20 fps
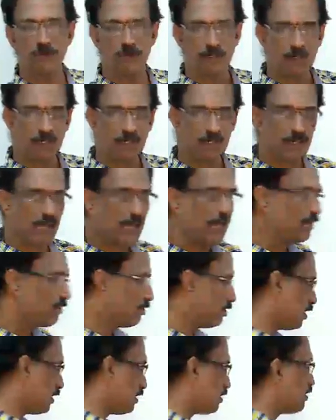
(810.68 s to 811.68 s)
tangent?
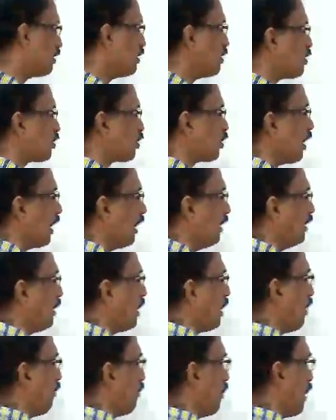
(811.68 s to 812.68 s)
So already
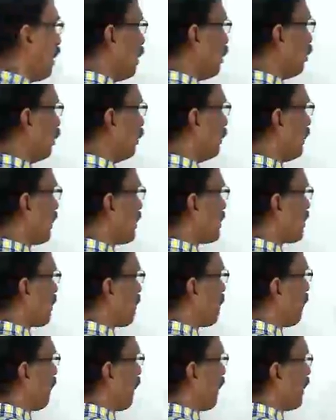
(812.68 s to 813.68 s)
we know that as a
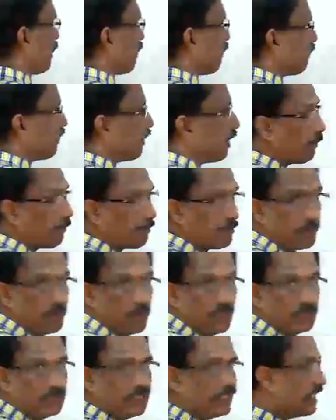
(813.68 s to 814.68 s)
point form, that
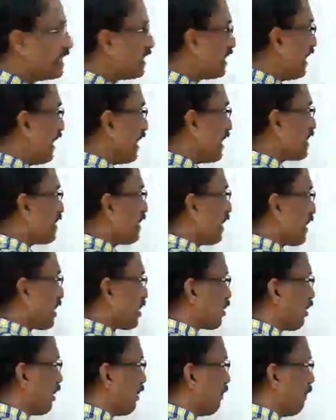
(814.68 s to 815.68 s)
is x1
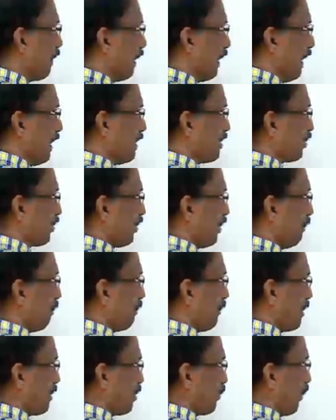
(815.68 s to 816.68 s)
by a square plus
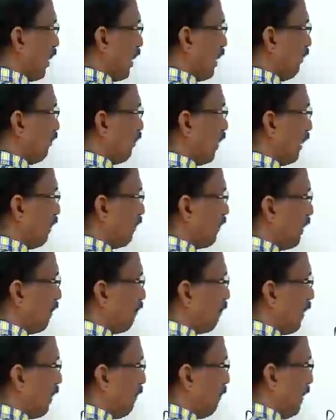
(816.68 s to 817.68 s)
y1 by
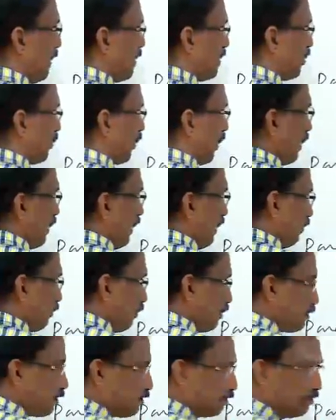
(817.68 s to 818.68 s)
b square equal
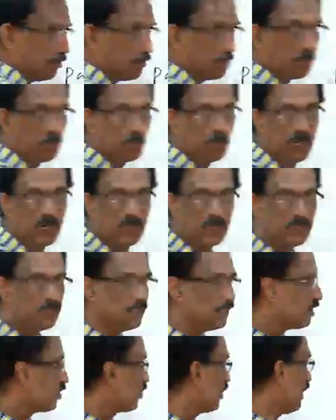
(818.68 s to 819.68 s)
to 1. So
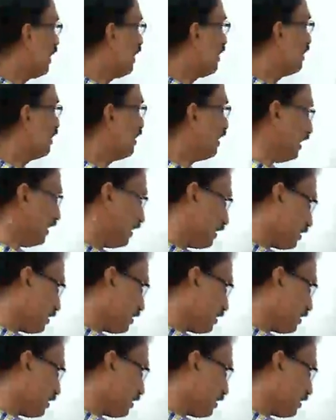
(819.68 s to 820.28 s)
in this,